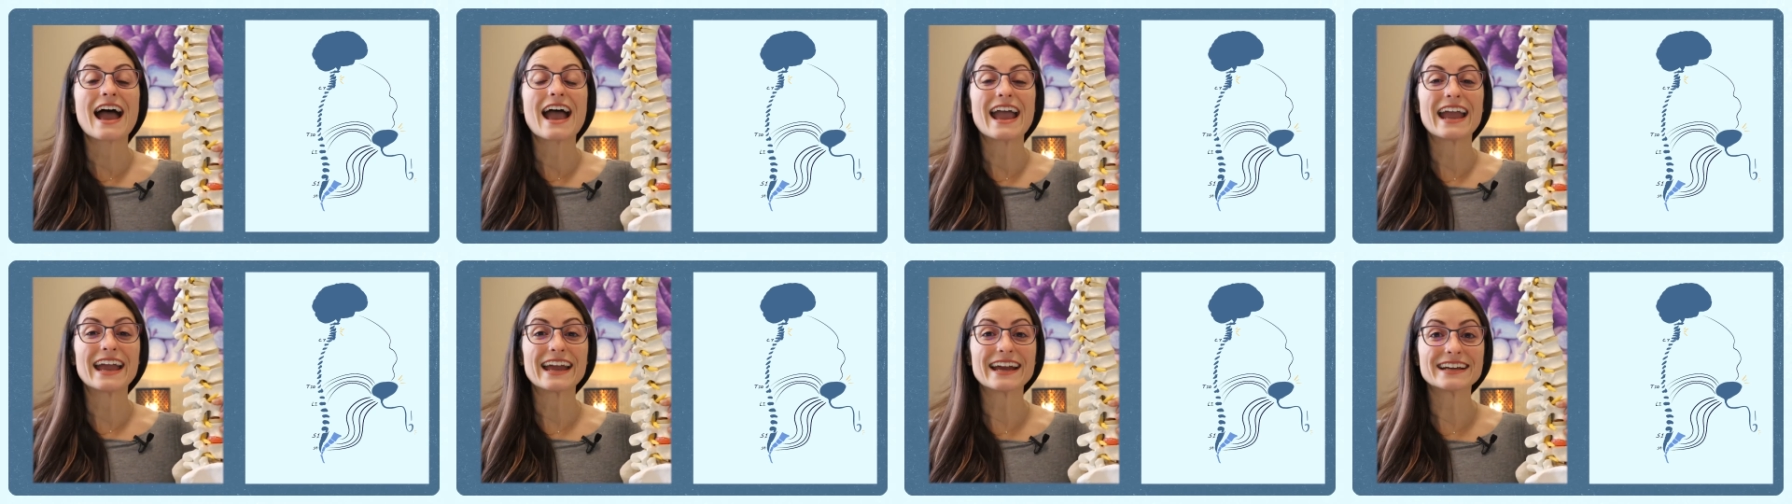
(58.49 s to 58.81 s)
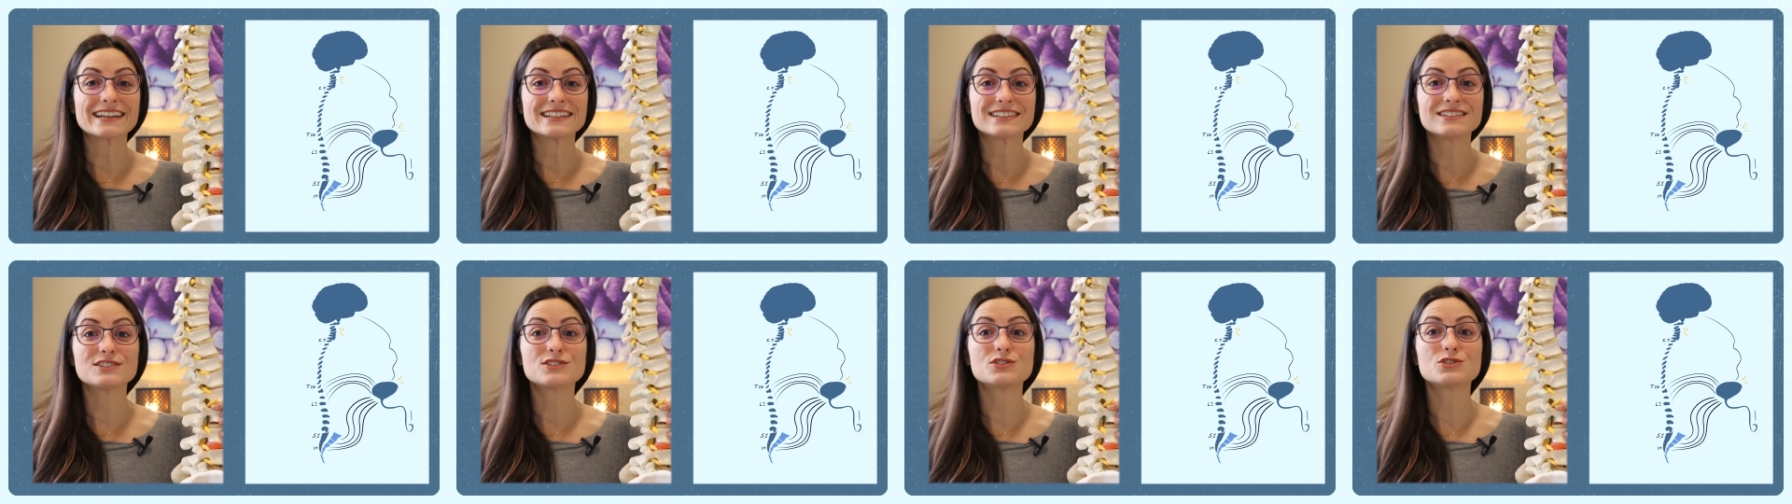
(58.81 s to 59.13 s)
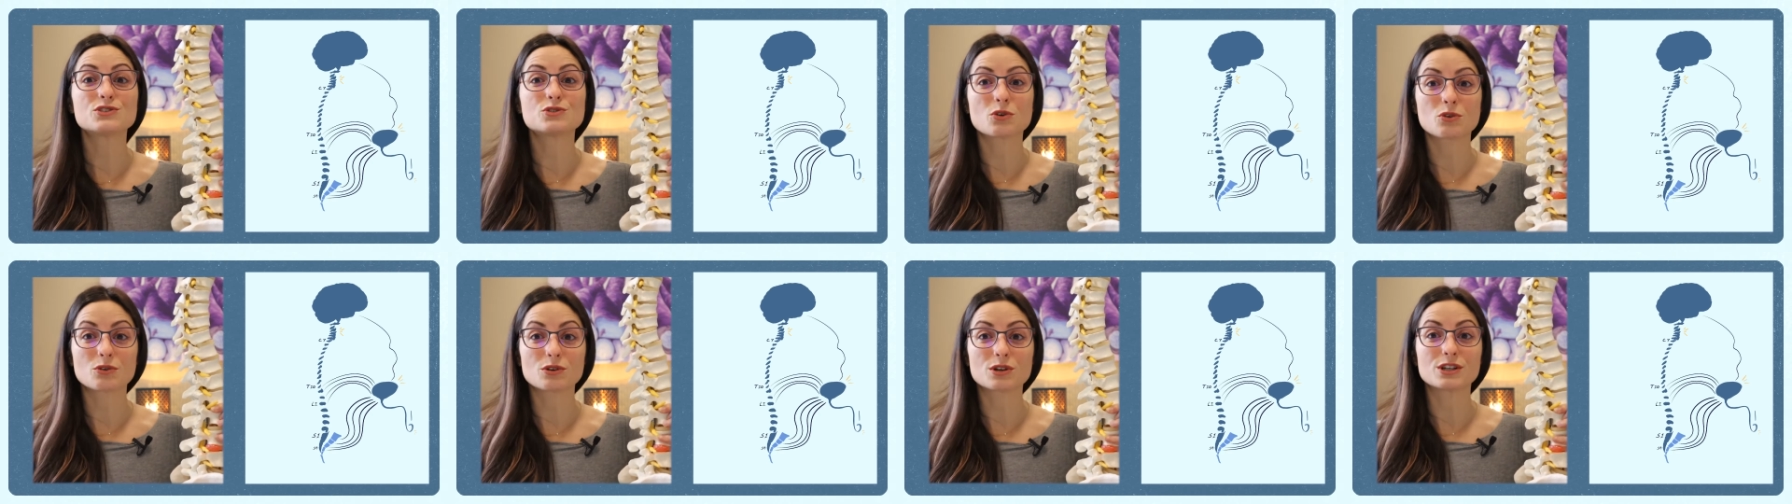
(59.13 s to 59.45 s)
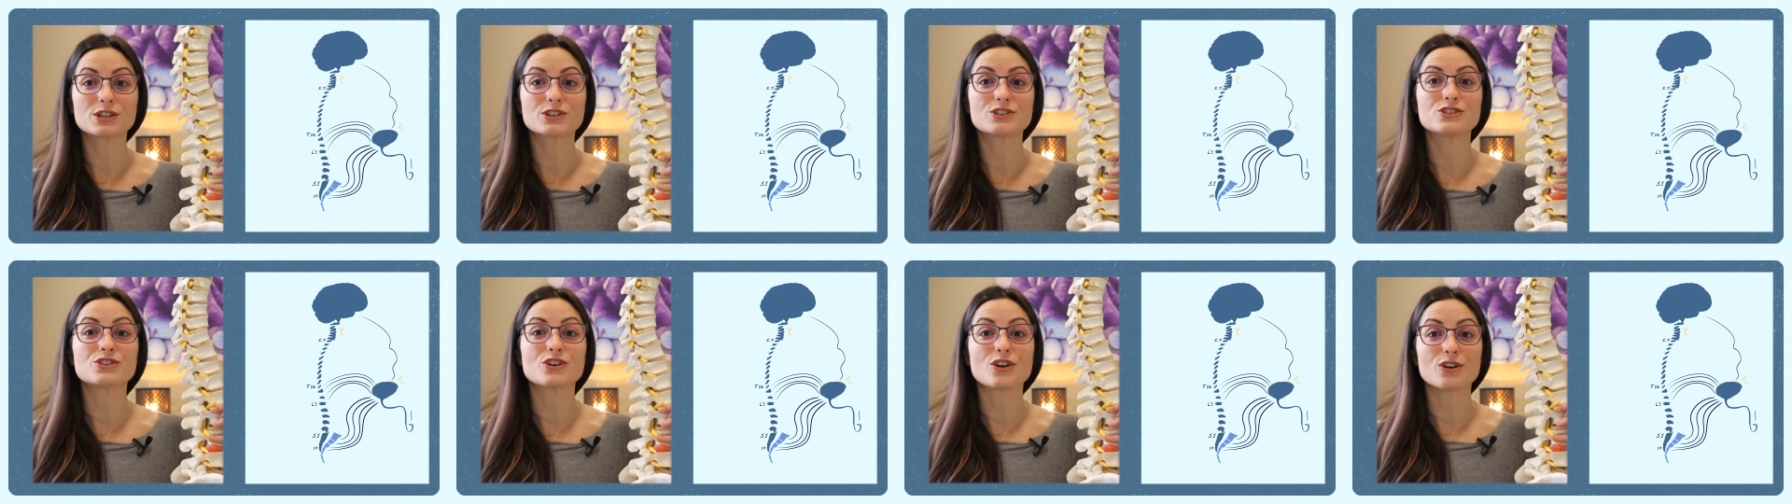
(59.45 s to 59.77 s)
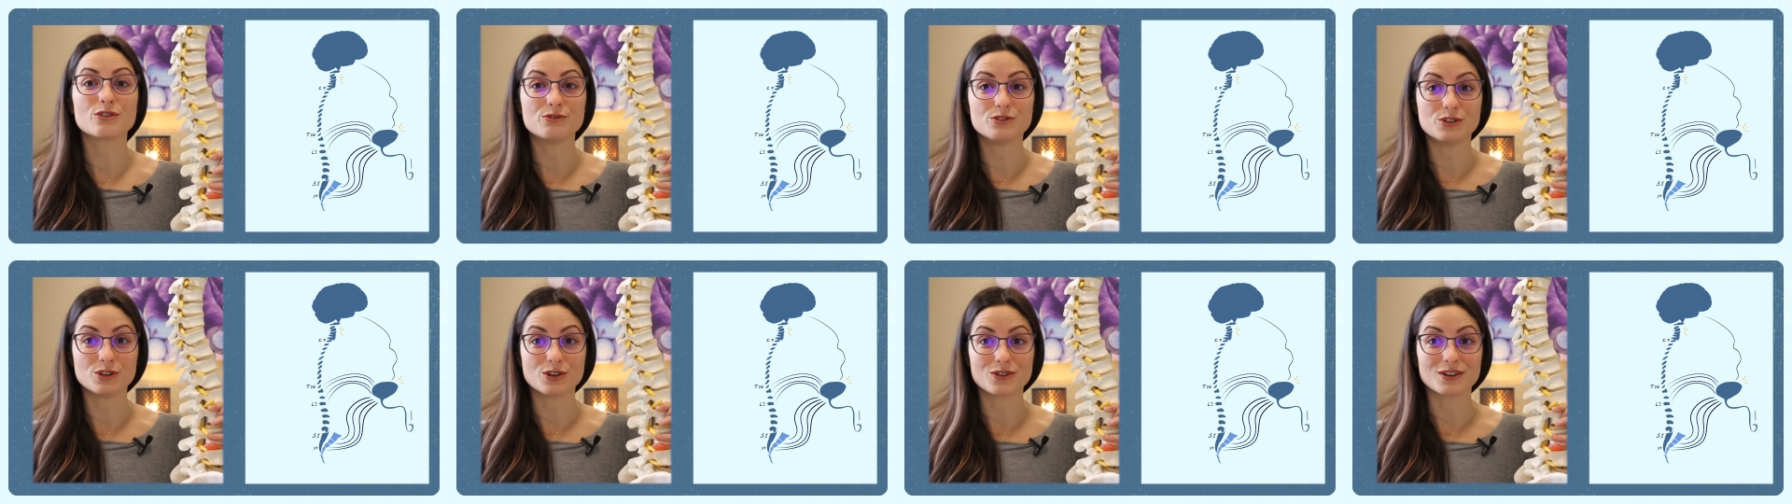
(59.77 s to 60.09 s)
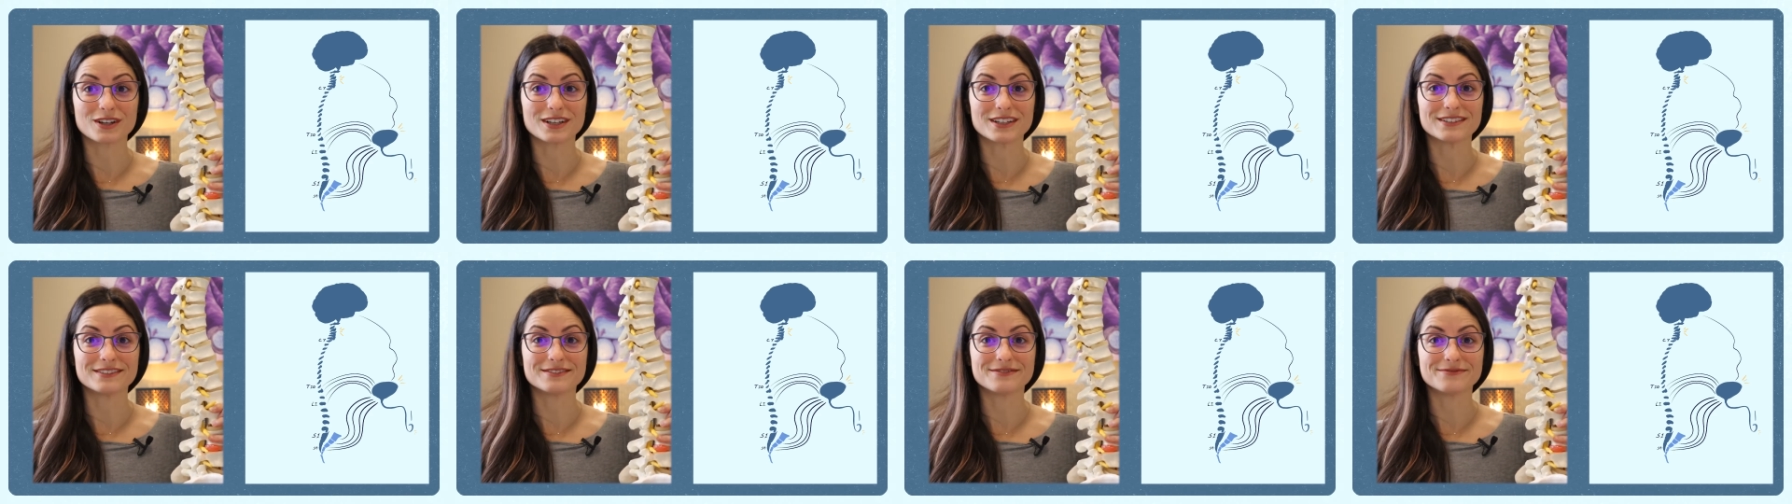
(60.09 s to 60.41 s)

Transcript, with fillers: and storage of urine.